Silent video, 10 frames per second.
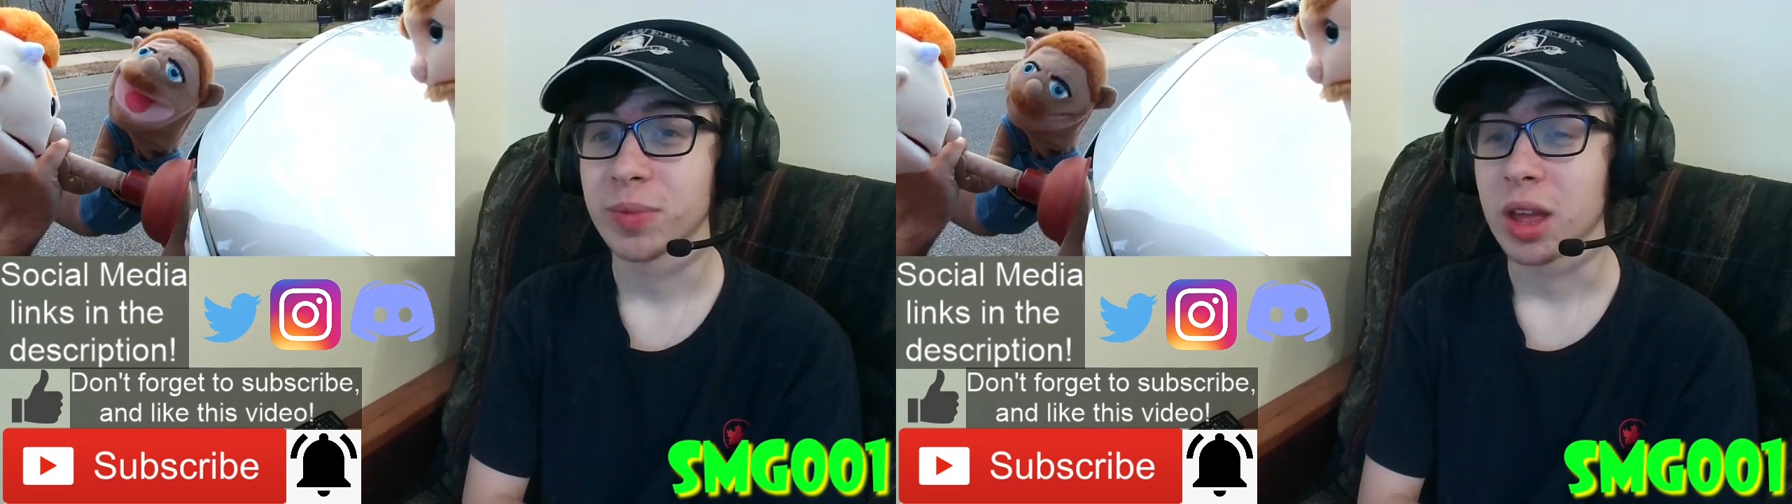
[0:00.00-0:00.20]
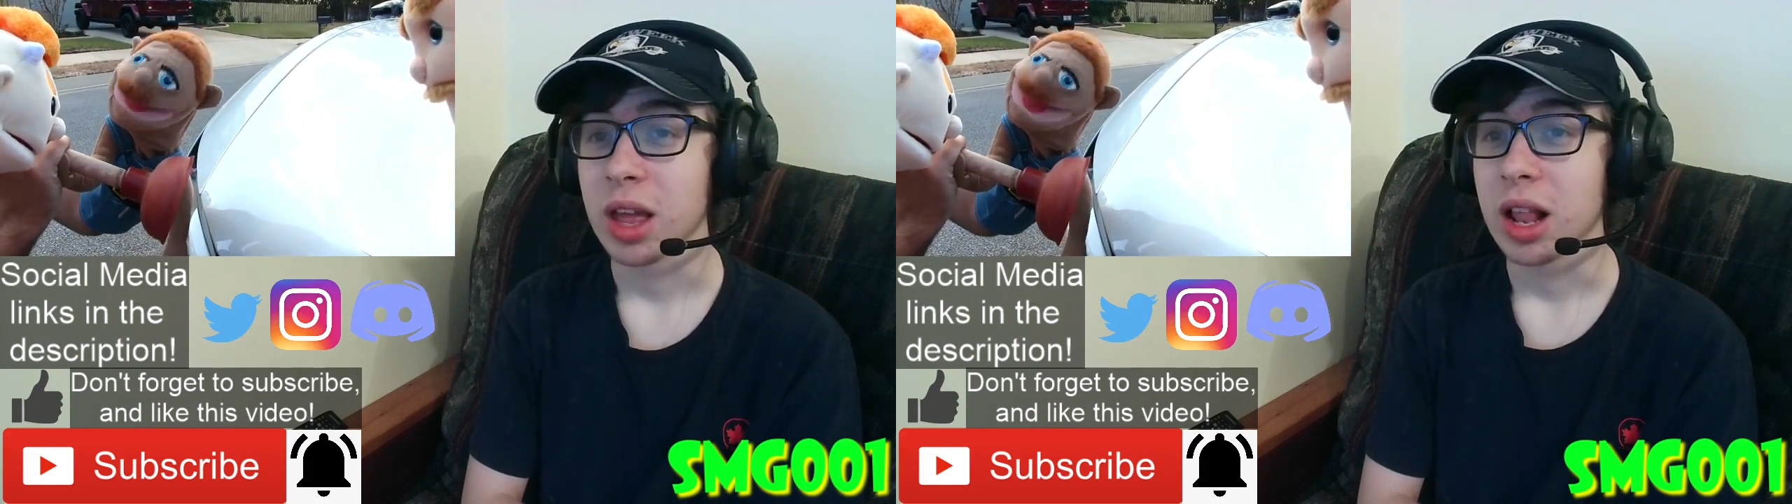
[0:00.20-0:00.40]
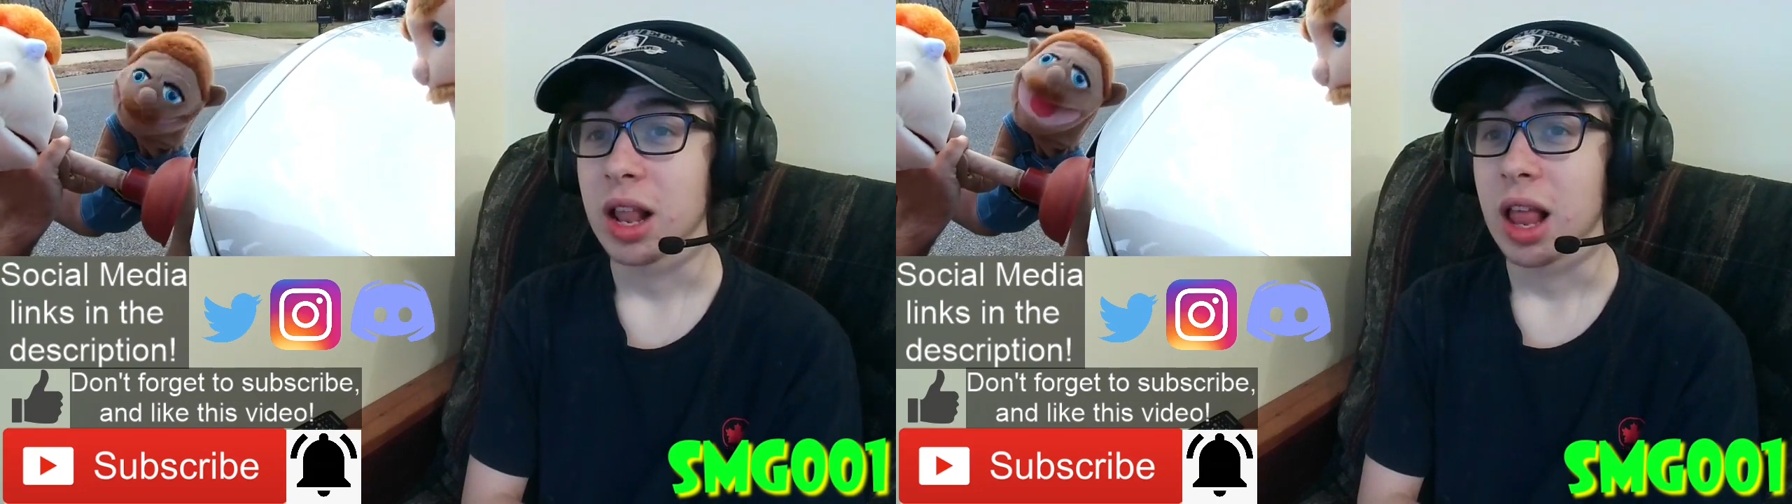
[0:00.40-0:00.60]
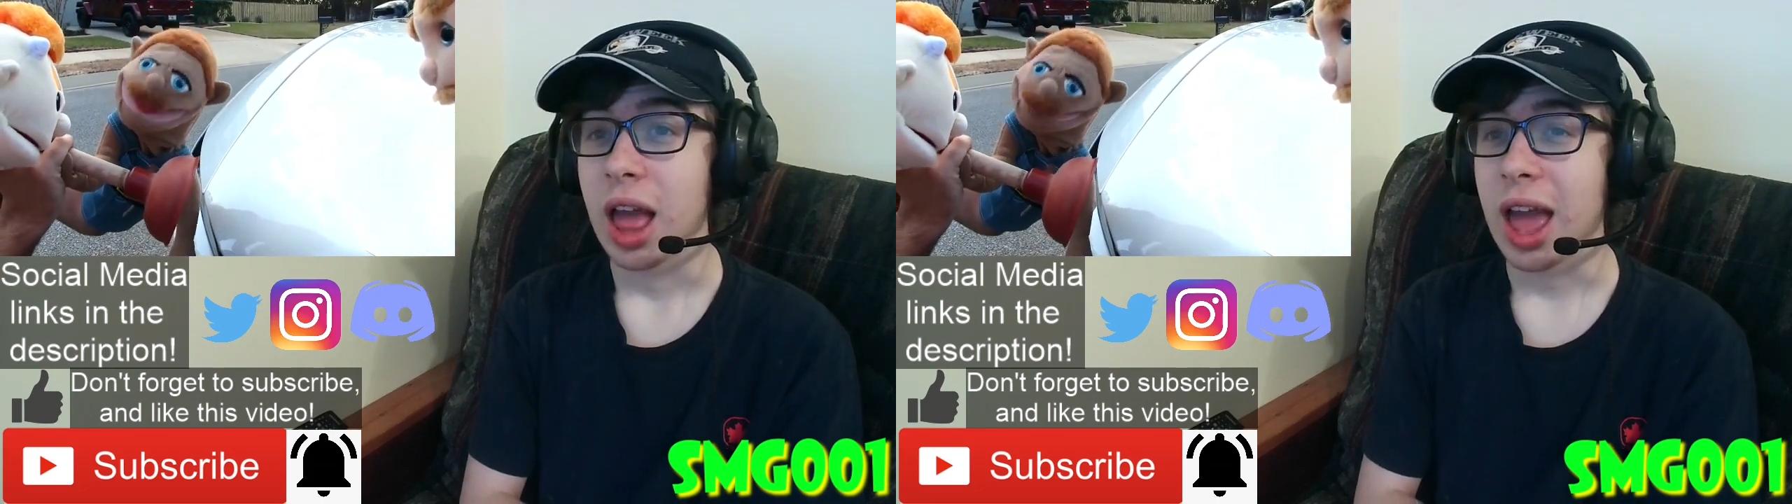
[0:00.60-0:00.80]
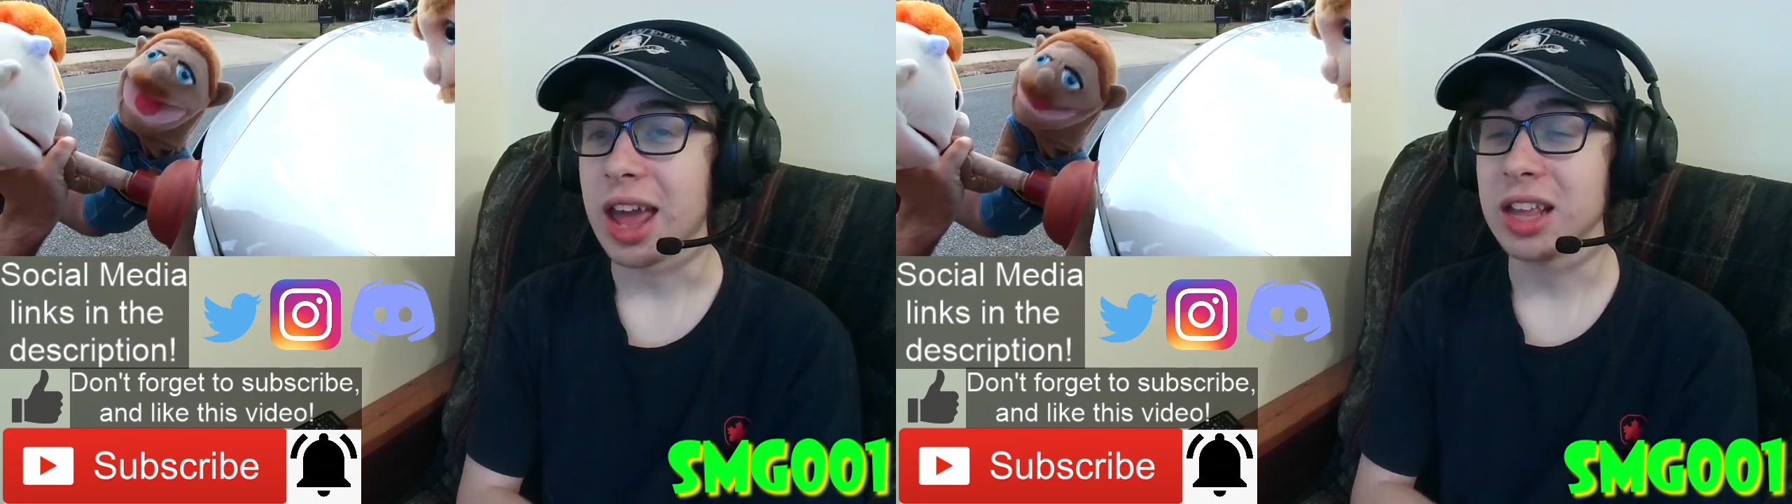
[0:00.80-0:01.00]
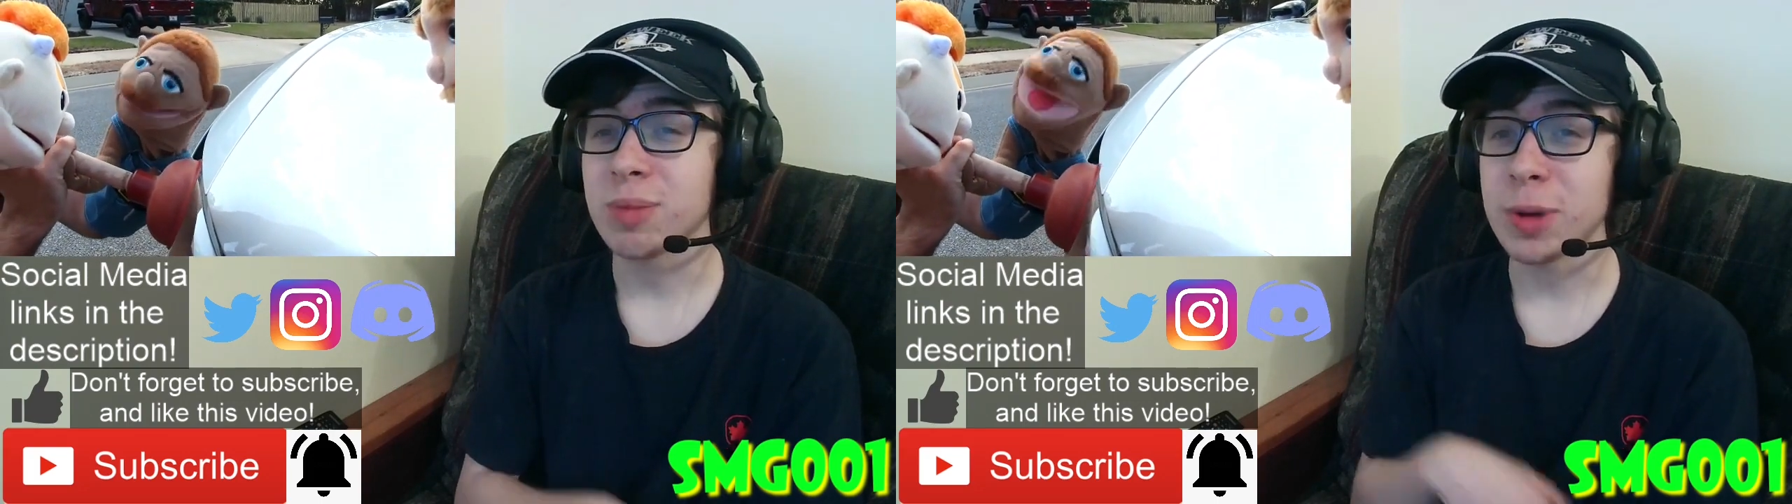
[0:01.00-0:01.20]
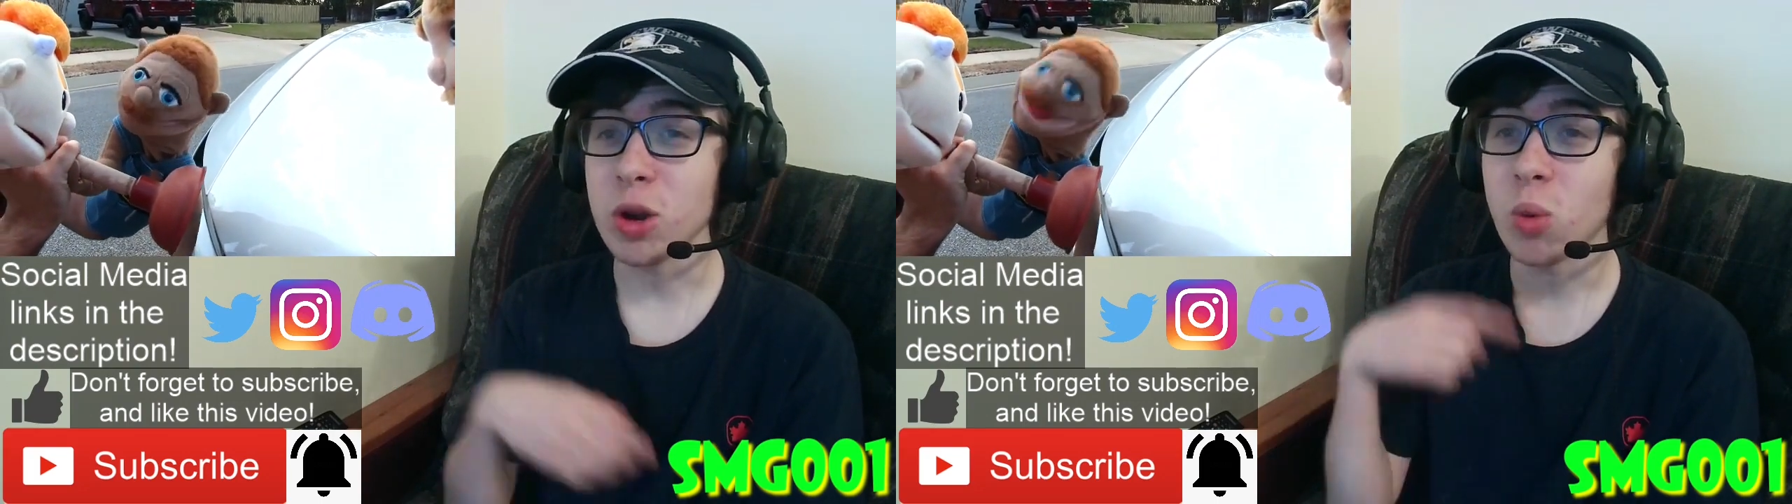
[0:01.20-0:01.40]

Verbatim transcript: It has 5000. And it's been a